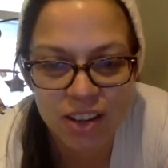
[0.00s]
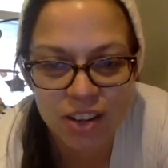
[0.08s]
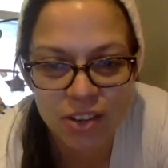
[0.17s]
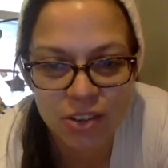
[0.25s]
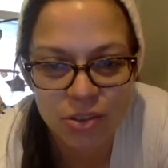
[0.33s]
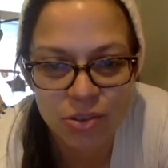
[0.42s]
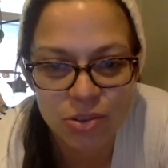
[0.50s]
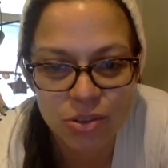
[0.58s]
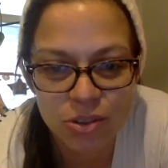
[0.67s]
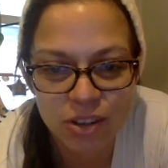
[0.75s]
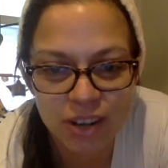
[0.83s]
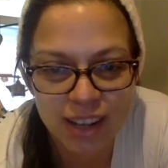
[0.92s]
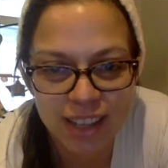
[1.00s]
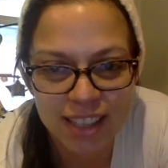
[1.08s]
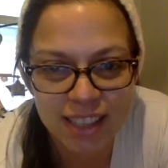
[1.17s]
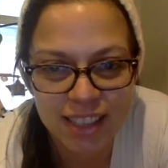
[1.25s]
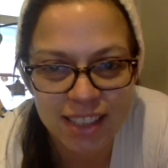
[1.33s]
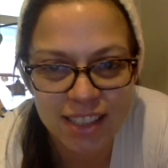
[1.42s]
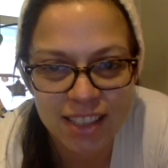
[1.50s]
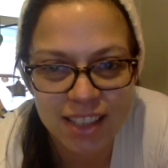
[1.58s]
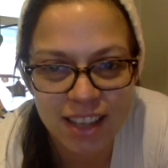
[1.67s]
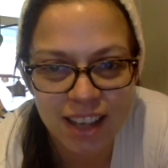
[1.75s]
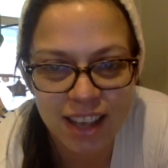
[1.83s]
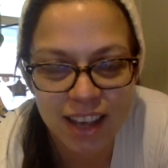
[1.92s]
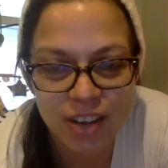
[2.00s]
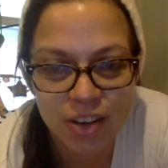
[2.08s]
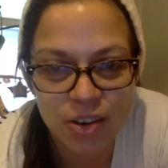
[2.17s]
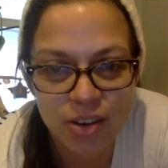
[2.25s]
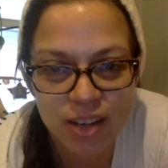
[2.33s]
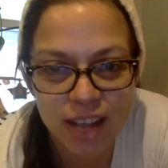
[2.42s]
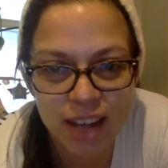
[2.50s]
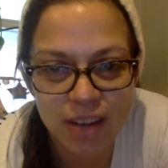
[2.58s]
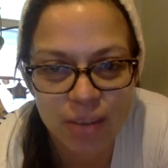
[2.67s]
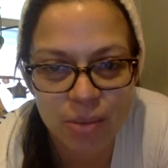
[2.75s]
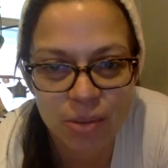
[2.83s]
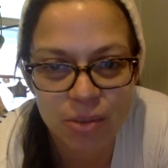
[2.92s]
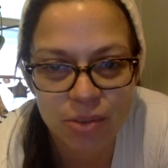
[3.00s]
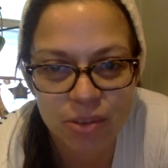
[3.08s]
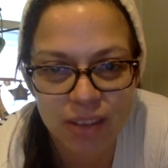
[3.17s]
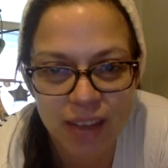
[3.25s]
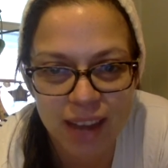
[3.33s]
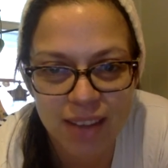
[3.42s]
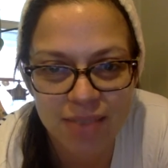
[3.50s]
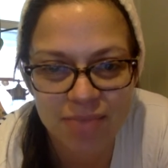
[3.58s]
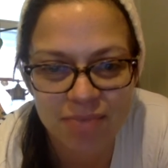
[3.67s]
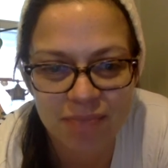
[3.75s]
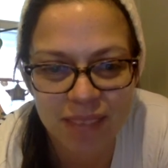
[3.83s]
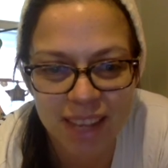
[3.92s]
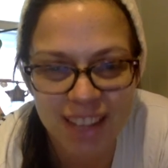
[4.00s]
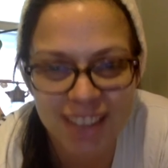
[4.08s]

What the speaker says: use your ideas, and create a beautiful day. Bye.